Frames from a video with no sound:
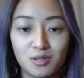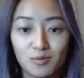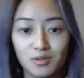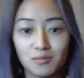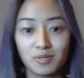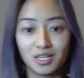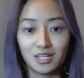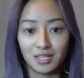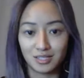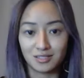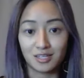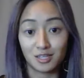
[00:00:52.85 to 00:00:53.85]
They want to be
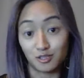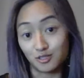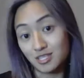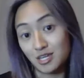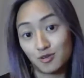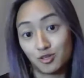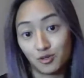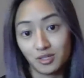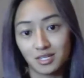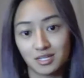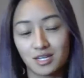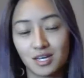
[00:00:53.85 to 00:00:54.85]
in in sacred
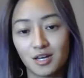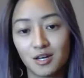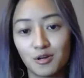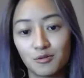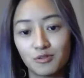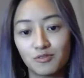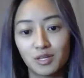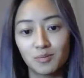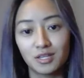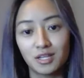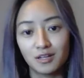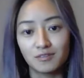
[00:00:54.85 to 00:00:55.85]
union with their
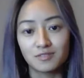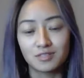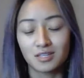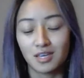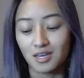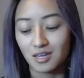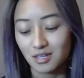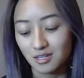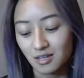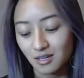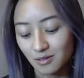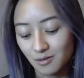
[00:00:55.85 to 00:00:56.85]
beloved,
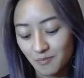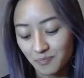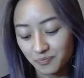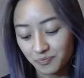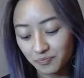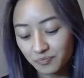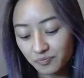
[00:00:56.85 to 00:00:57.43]
and um,